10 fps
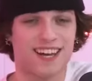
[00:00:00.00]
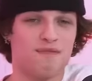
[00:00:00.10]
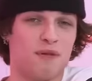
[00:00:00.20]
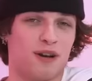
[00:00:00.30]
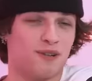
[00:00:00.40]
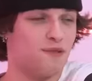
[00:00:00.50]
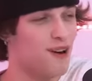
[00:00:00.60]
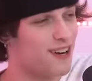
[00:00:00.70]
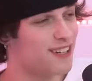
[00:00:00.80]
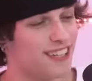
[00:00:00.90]
I got a bottle of
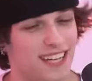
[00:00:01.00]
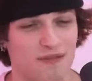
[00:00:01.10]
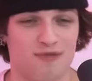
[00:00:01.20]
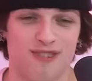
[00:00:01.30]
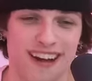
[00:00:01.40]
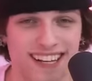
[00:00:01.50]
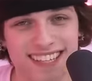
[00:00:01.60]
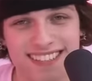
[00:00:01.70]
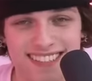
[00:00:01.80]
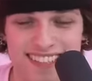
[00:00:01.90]
water, and I'm
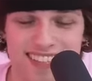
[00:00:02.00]
ready to